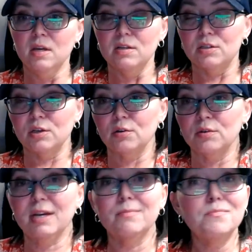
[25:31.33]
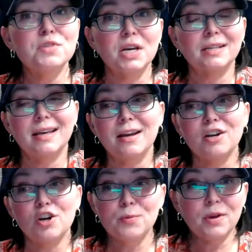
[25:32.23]
So yeah, check that out.
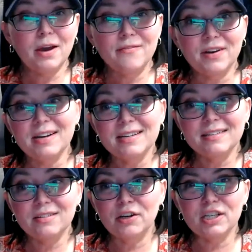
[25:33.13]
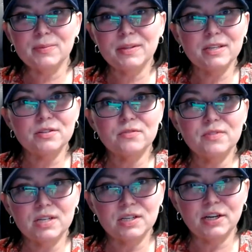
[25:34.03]
I hope you have fun. Are you gonna spend the
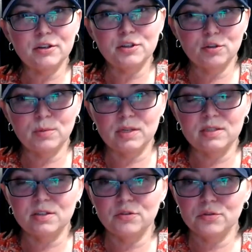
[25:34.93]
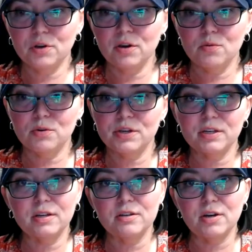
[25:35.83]
entire 2 months in Utah, or are you
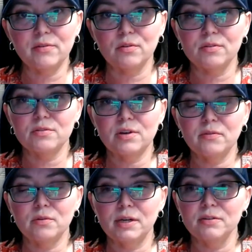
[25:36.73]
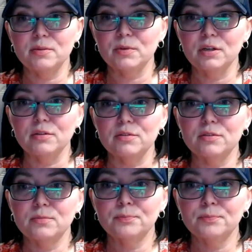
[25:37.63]
gonna travel around somewhere else?